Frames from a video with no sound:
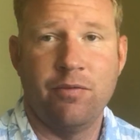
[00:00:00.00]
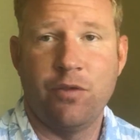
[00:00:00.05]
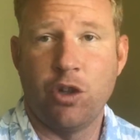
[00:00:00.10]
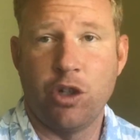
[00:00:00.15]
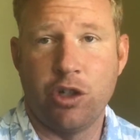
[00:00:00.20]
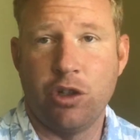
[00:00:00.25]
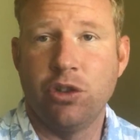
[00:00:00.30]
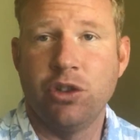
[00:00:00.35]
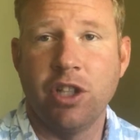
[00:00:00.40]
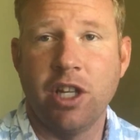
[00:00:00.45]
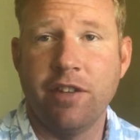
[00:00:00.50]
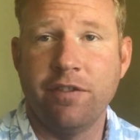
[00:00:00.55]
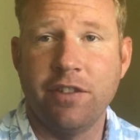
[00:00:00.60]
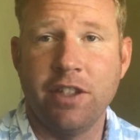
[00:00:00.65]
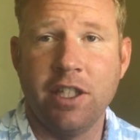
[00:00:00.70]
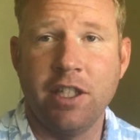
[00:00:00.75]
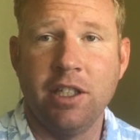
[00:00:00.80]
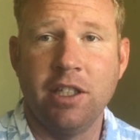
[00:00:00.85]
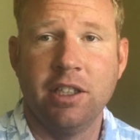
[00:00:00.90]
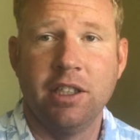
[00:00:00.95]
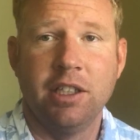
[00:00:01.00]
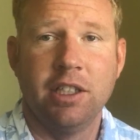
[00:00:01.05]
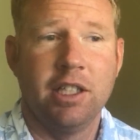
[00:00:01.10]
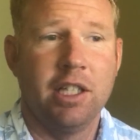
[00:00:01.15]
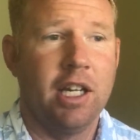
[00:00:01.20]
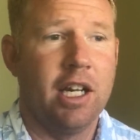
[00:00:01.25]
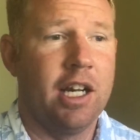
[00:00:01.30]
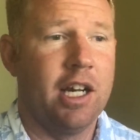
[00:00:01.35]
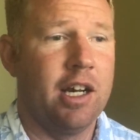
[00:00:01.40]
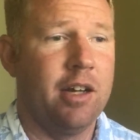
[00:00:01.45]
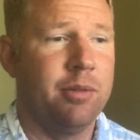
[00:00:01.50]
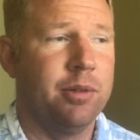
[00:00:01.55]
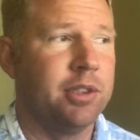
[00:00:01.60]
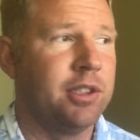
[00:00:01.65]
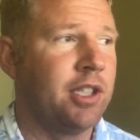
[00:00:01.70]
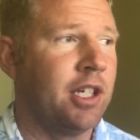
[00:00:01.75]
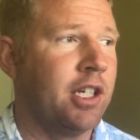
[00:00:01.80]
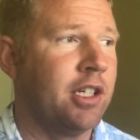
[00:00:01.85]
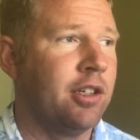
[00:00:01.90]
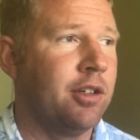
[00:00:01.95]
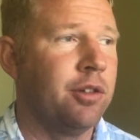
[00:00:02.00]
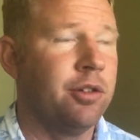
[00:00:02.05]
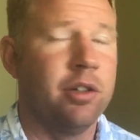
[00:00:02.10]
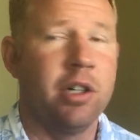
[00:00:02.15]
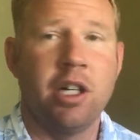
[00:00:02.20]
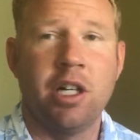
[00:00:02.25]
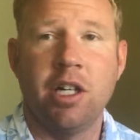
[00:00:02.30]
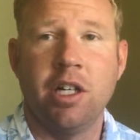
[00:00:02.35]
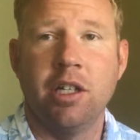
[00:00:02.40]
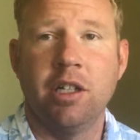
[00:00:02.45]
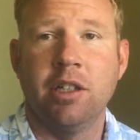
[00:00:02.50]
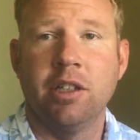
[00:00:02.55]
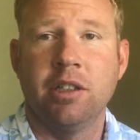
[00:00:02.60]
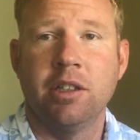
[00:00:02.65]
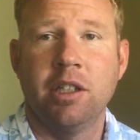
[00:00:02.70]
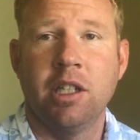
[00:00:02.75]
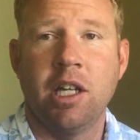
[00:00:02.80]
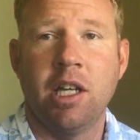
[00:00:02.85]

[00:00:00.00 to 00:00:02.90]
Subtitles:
for your safety, I would say you are